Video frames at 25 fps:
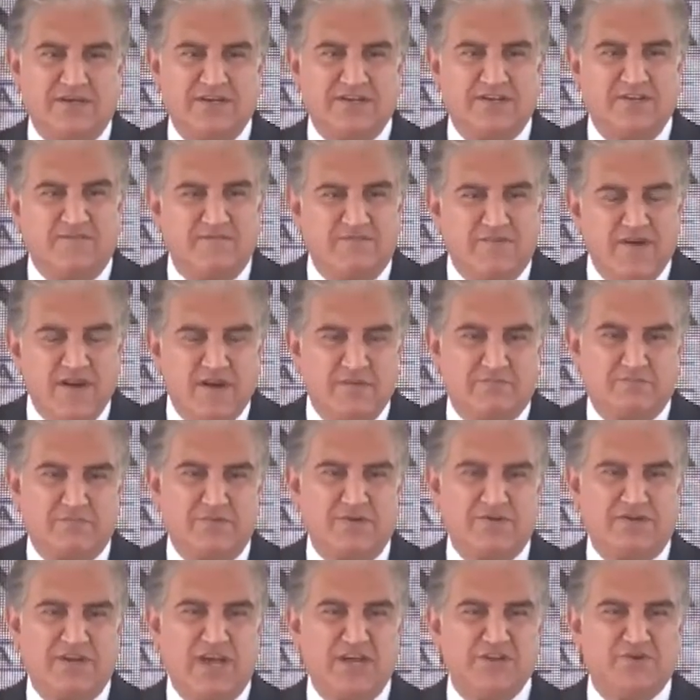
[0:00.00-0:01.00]

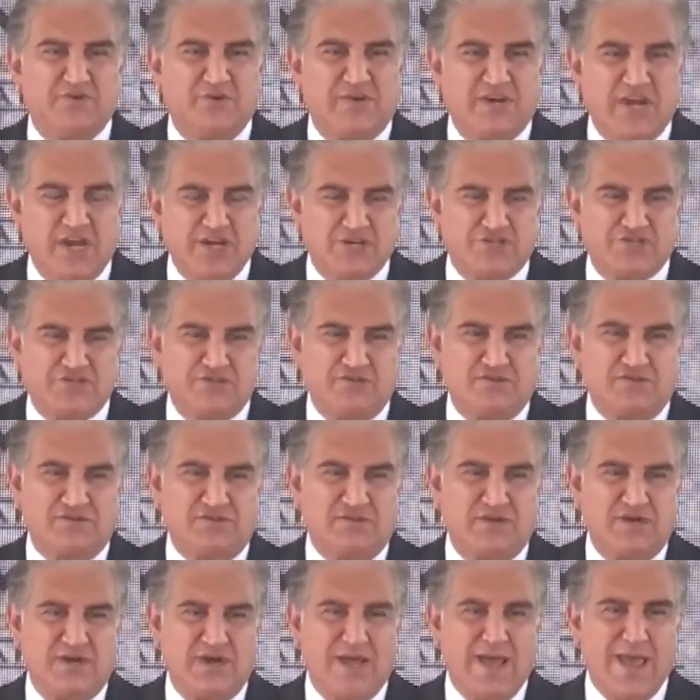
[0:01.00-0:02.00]
development, education,
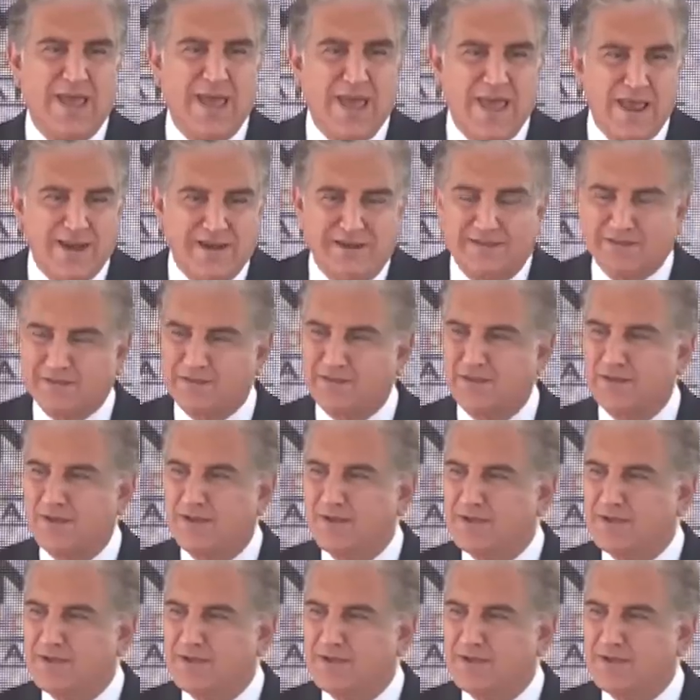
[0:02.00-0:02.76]
health.